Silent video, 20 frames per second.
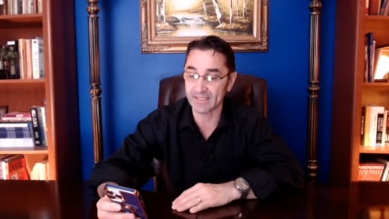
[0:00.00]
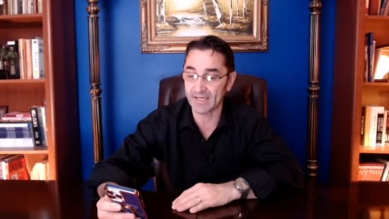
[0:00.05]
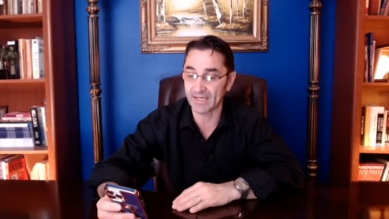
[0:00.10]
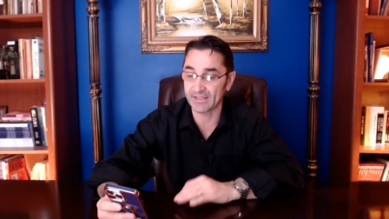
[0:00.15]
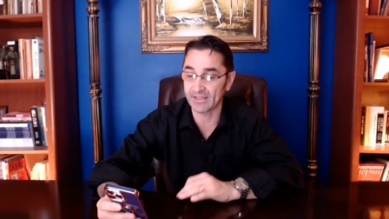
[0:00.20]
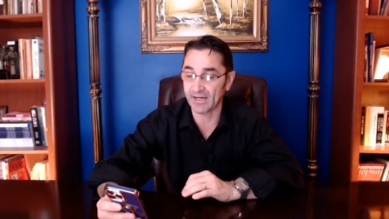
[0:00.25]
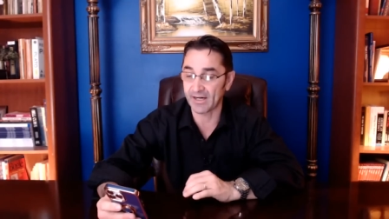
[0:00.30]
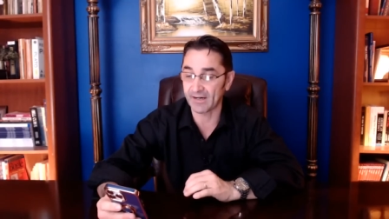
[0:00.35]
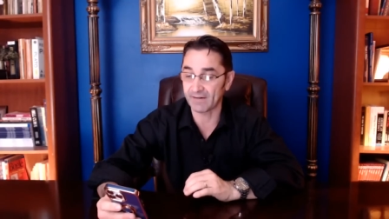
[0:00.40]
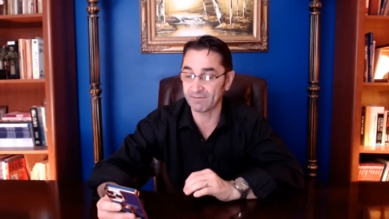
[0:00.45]
and
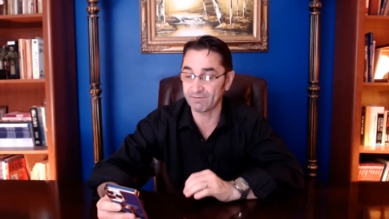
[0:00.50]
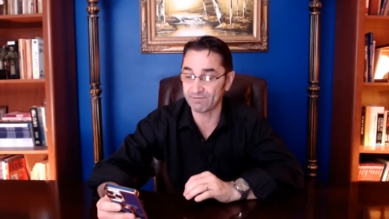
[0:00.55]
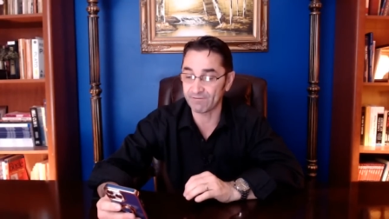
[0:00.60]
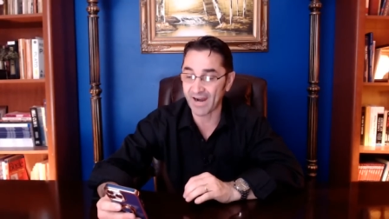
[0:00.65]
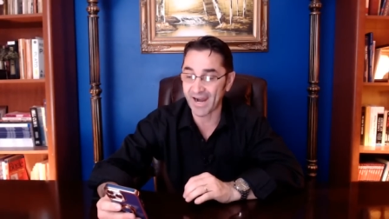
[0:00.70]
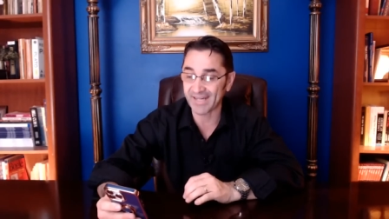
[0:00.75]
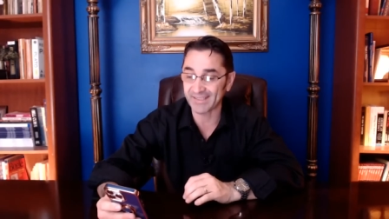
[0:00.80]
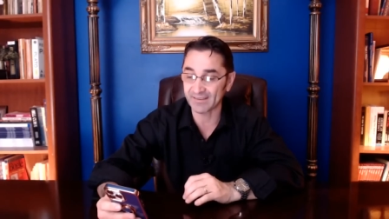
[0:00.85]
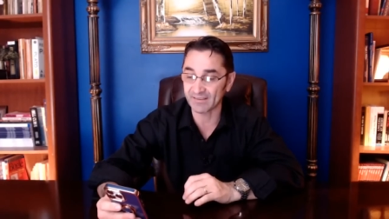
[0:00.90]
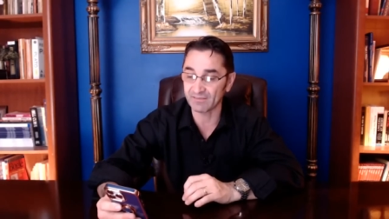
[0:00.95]
are
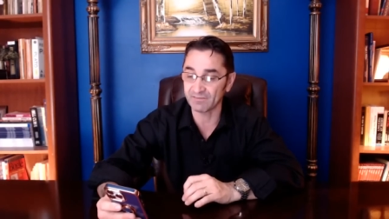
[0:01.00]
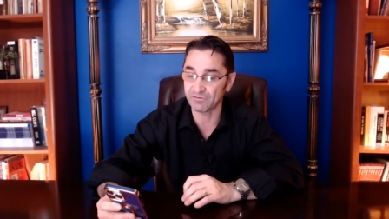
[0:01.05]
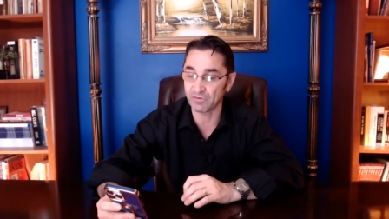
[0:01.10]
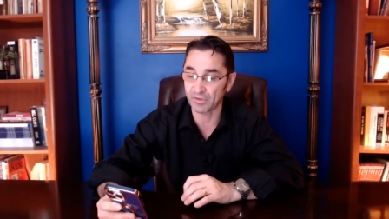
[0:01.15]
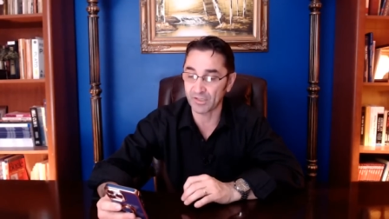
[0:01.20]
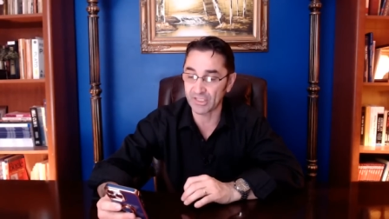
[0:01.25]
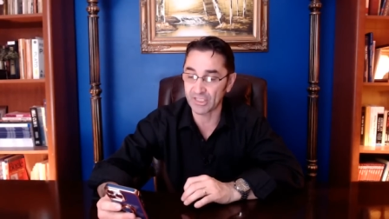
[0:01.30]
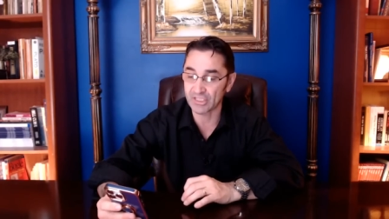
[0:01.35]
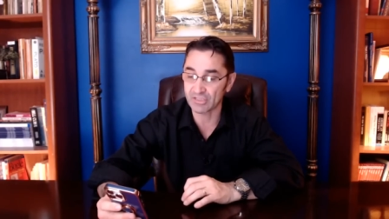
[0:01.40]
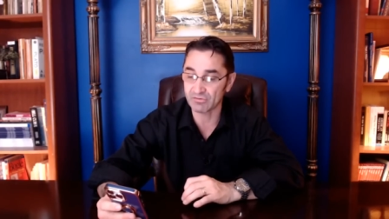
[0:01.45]
vital for
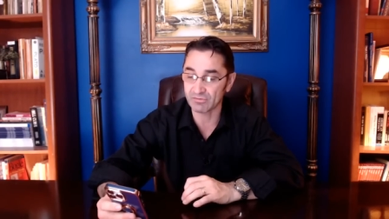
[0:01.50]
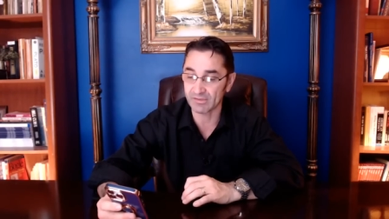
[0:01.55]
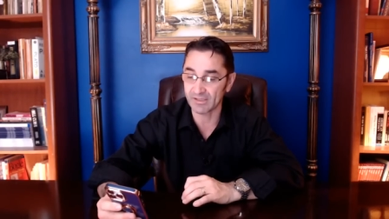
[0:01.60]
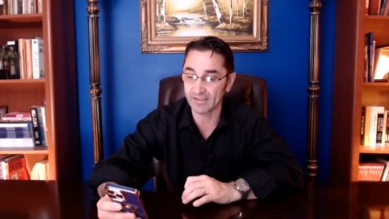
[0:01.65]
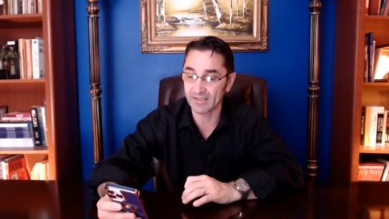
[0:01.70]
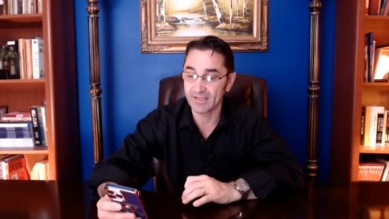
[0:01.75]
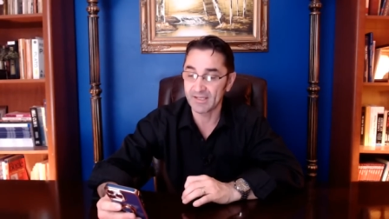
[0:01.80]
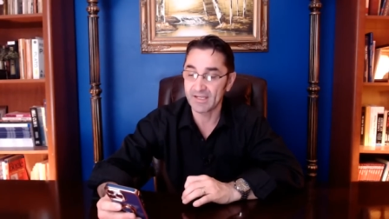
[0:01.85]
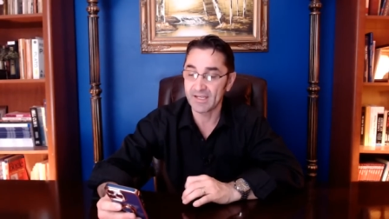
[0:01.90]
Israel